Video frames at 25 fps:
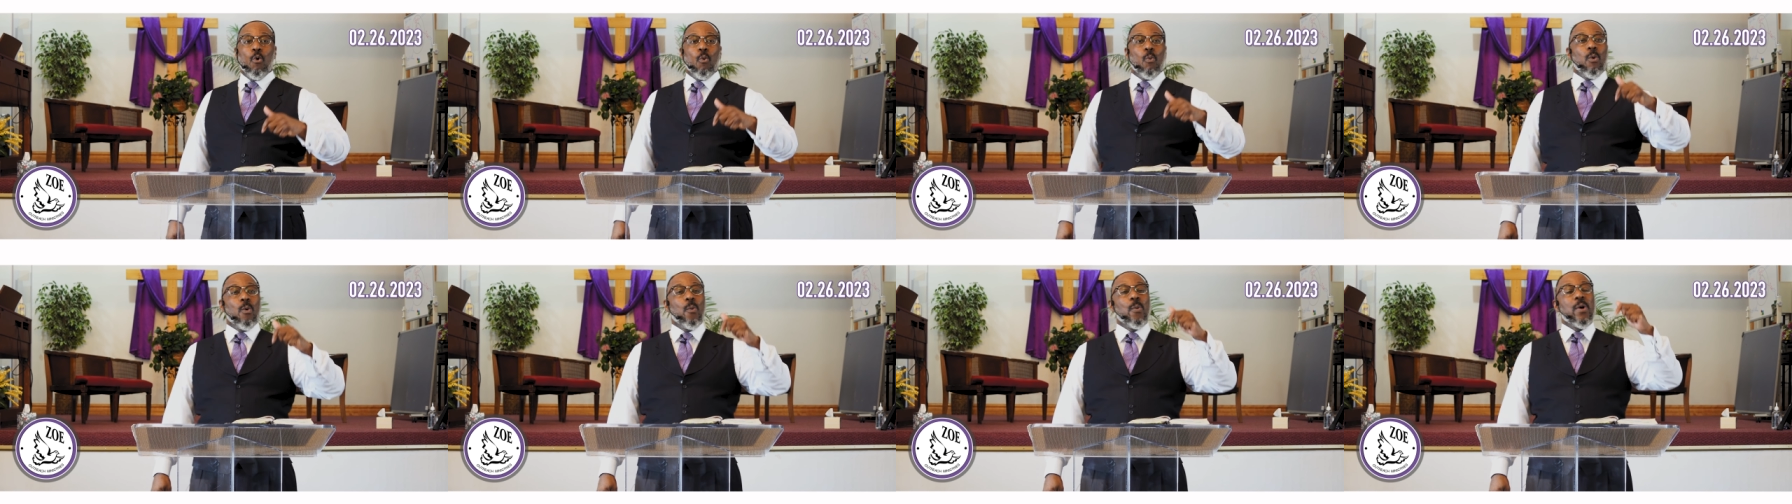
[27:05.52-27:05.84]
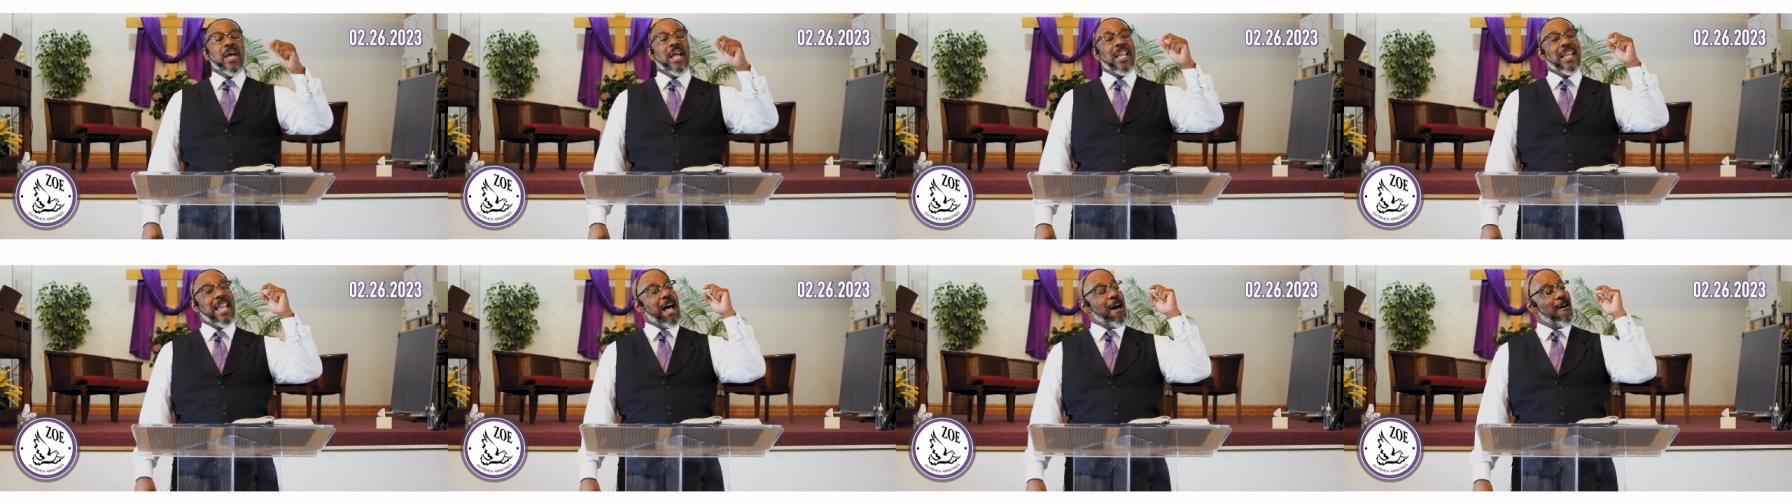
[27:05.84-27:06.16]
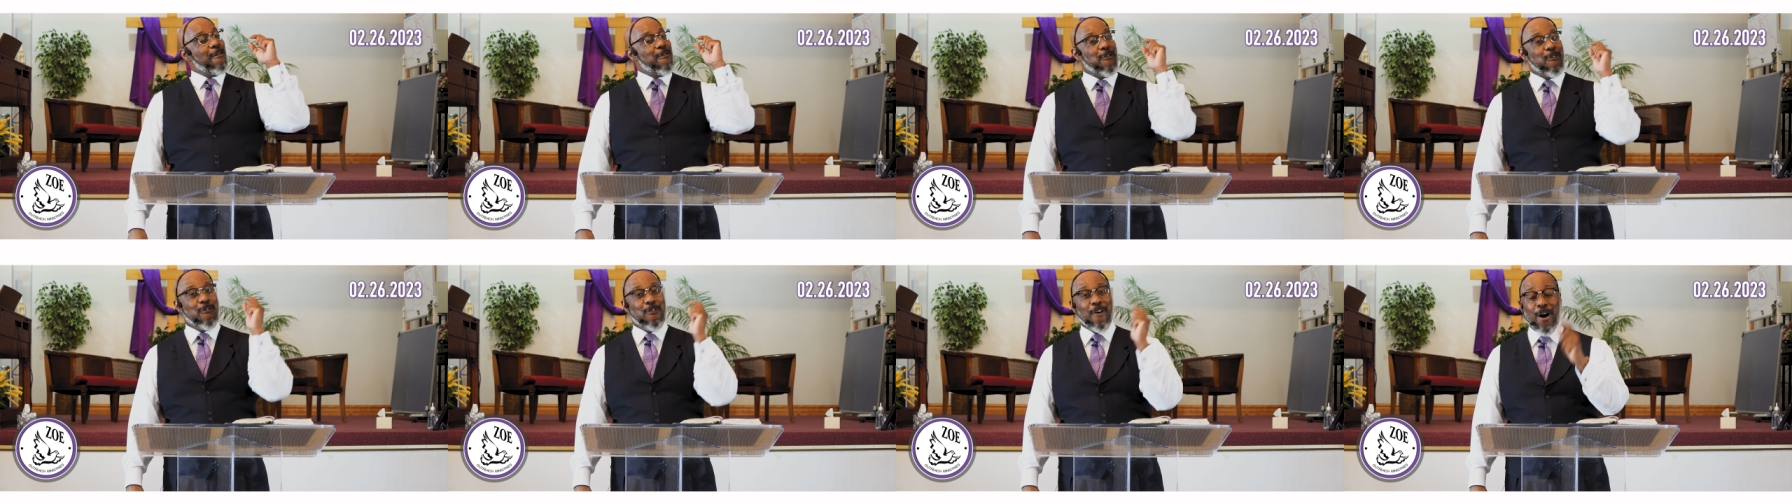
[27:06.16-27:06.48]
when we
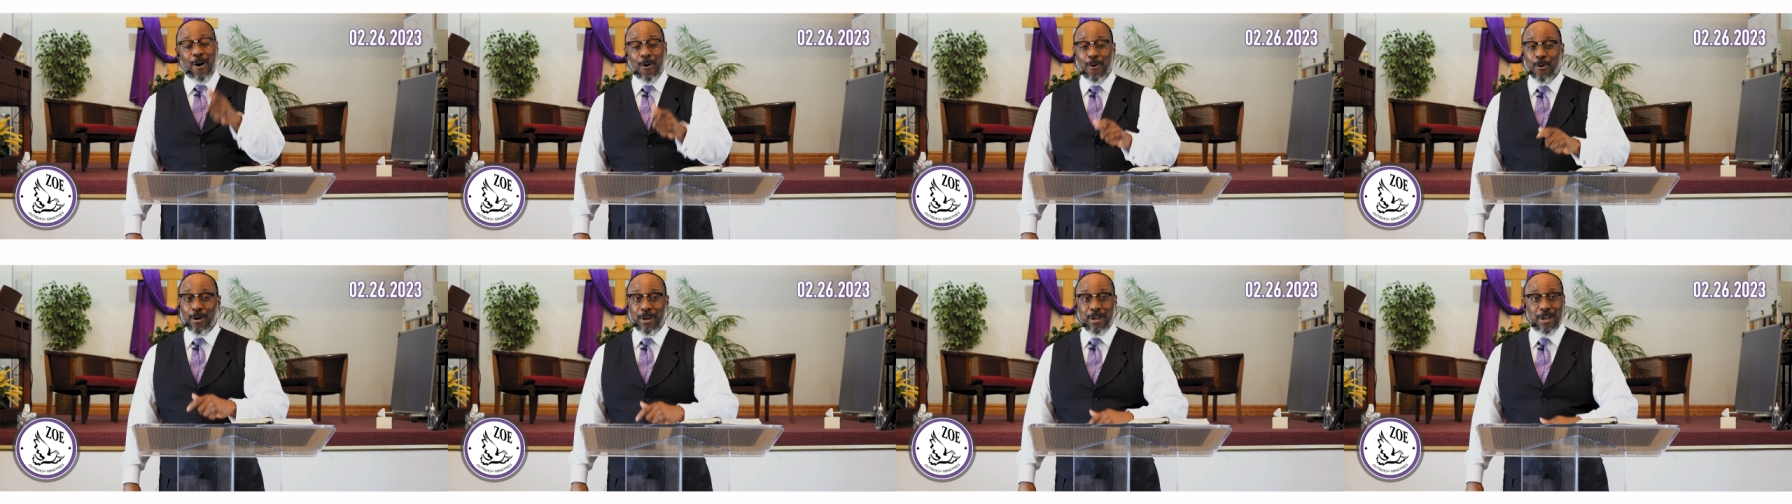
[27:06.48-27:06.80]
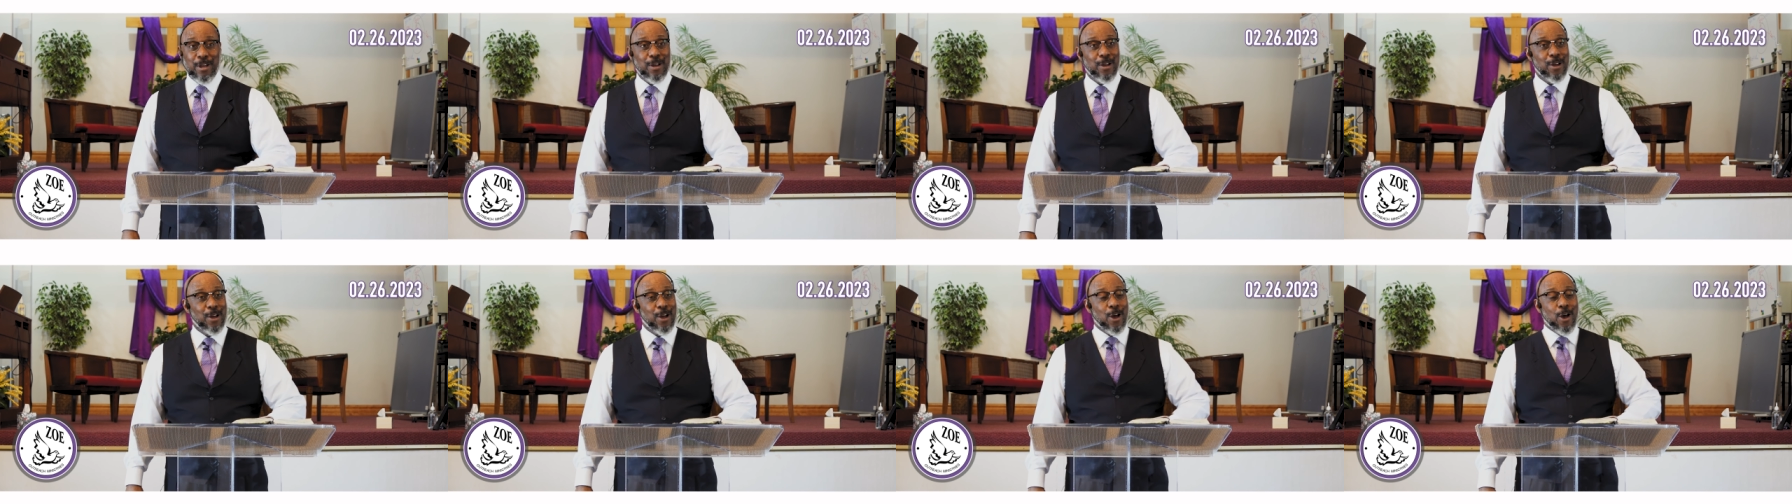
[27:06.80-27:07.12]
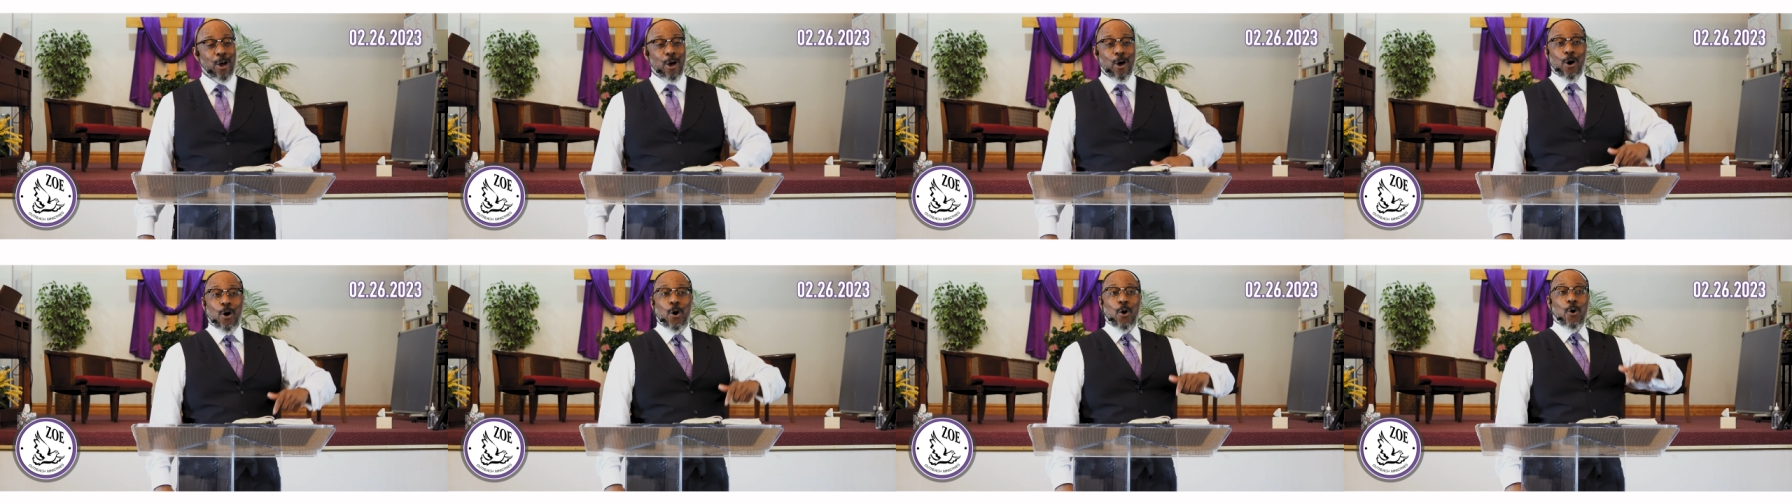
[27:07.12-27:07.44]
allow folk
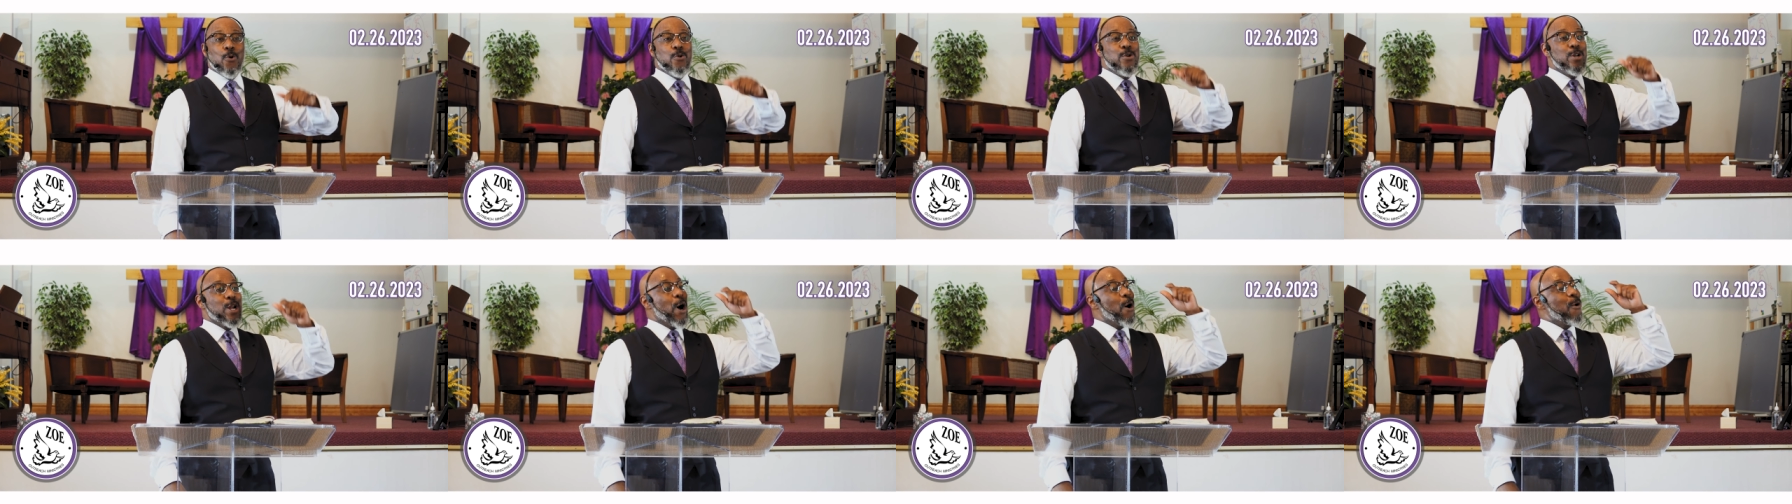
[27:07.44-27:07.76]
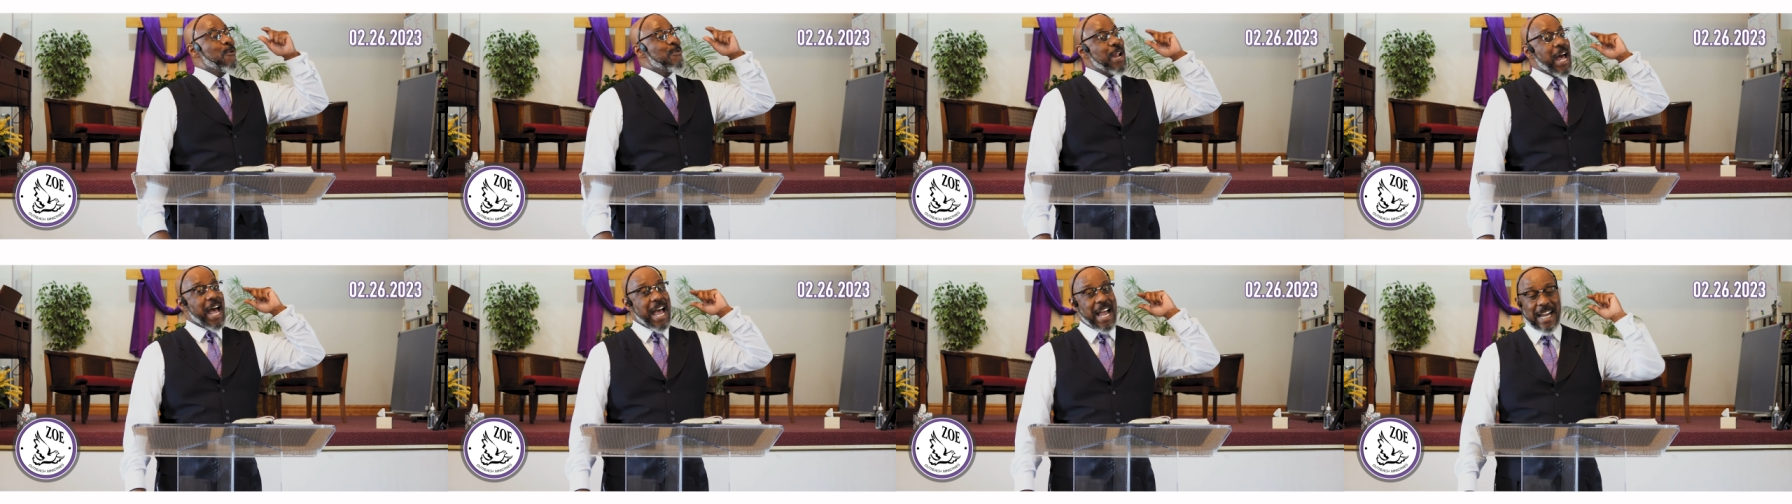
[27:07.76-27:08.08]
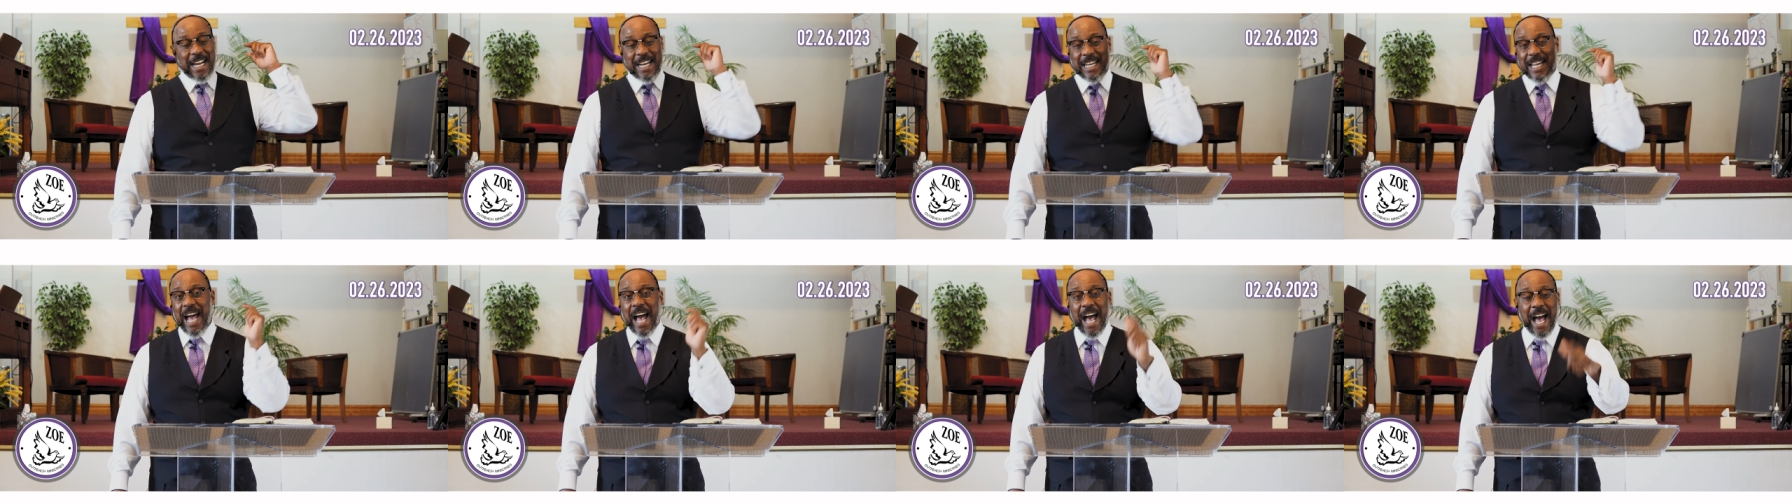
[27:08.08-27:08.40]
who know
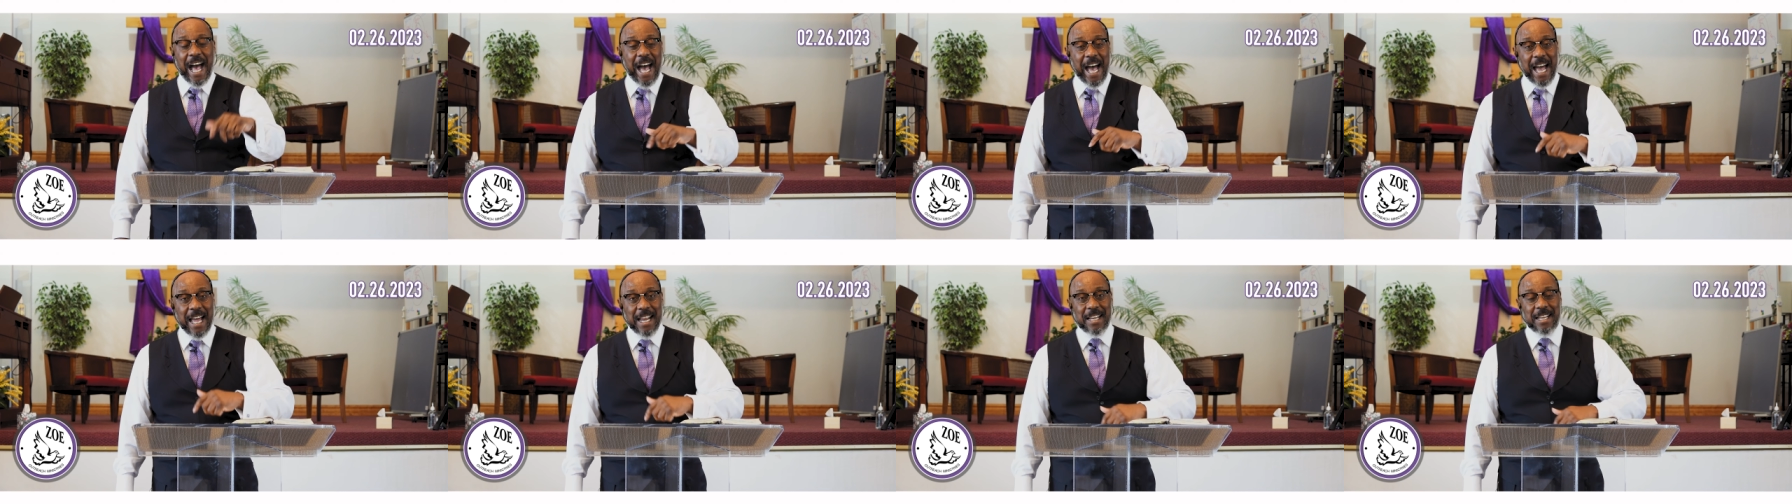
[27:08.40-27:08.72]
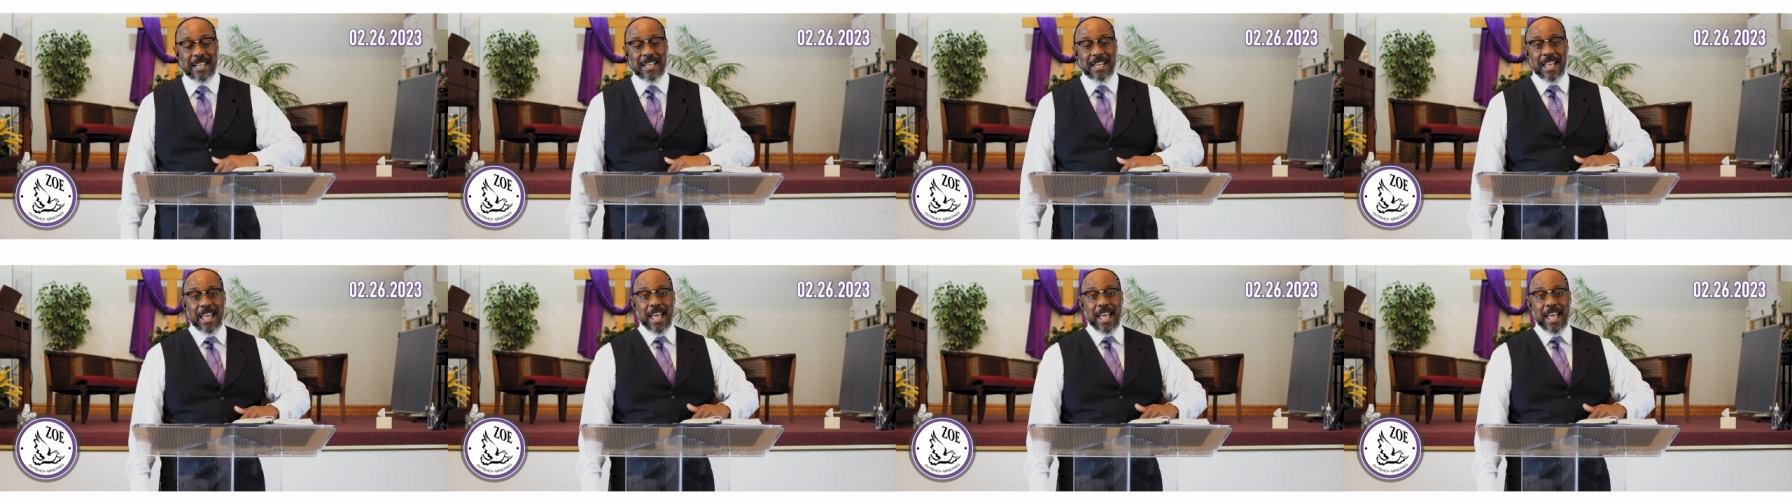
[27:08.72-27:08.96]
not God